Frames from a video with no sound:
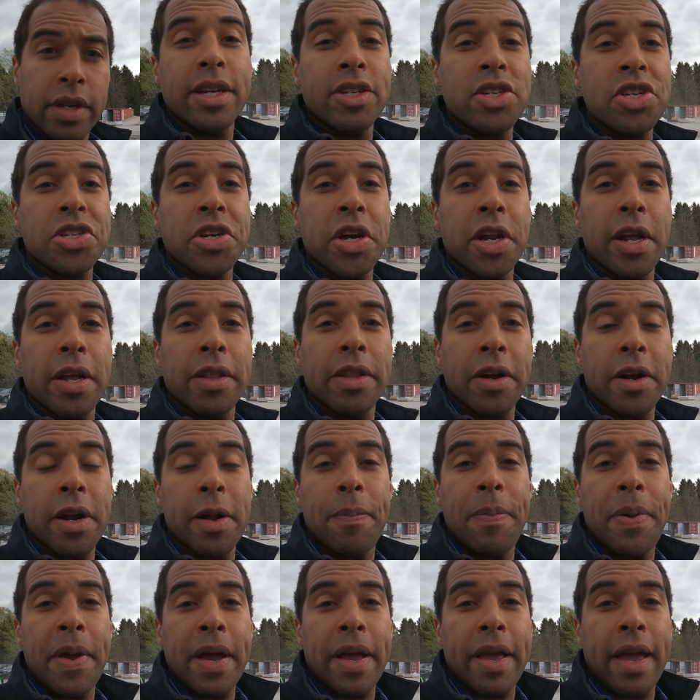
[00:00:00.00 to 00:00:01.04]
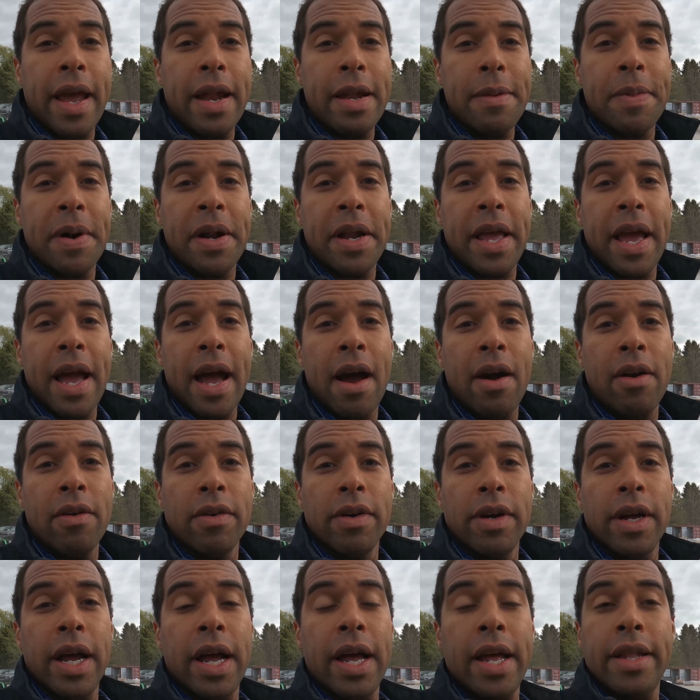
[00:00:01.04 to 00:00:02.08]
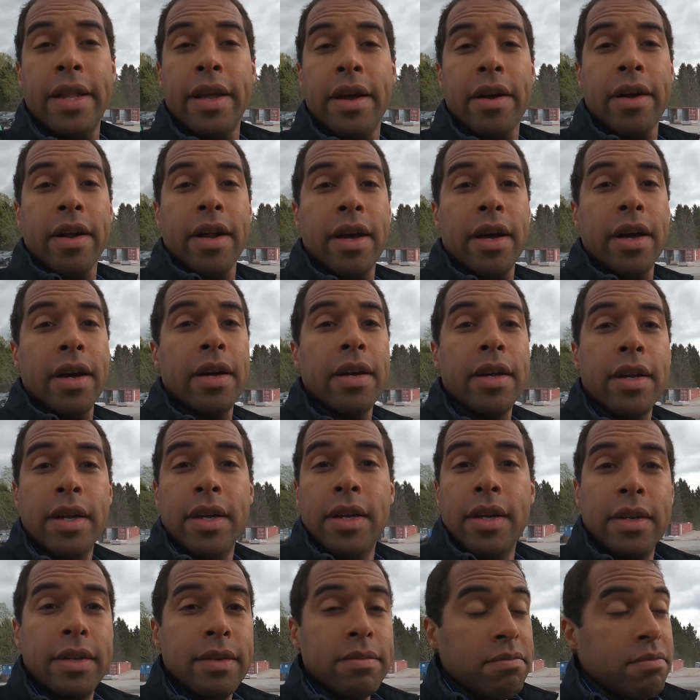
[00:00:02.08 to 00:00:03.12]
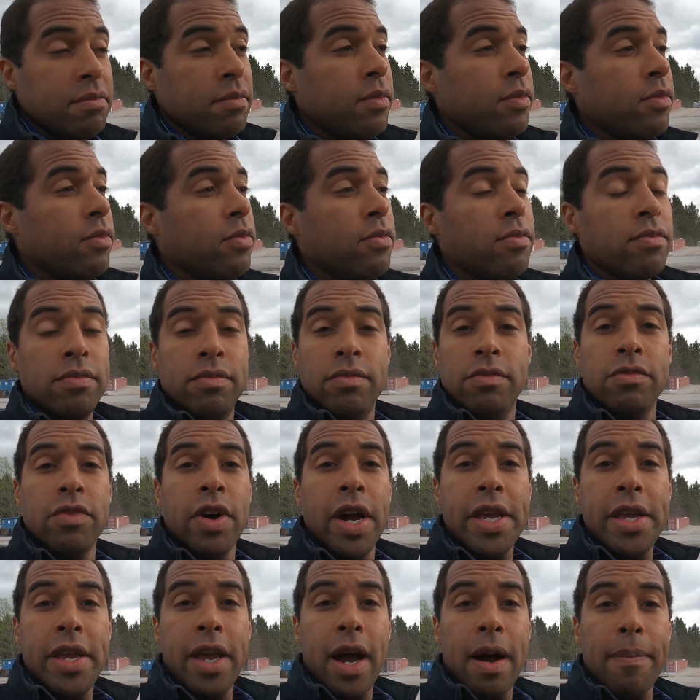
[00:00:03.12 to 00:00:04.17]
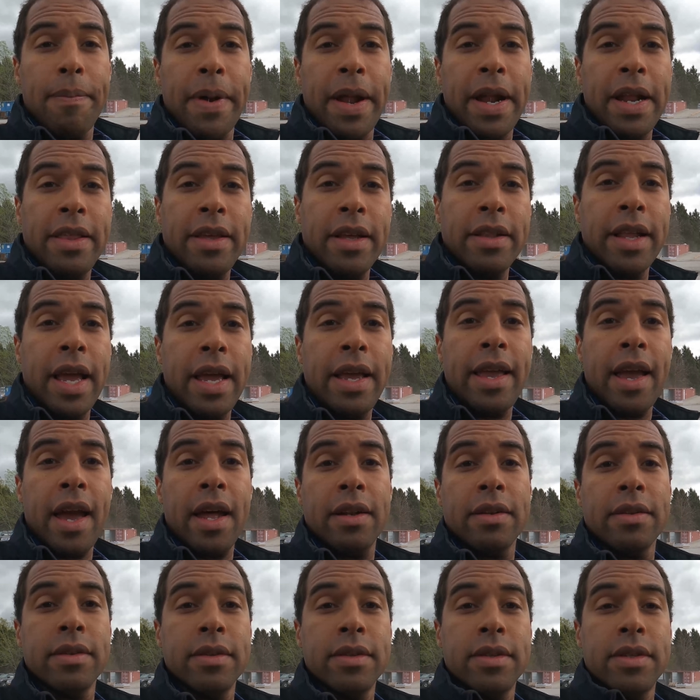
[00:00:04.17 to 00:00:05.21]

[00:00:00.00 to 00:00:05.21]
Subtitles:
They're gonna pick anybody out, and they're gonna write you up anything they can.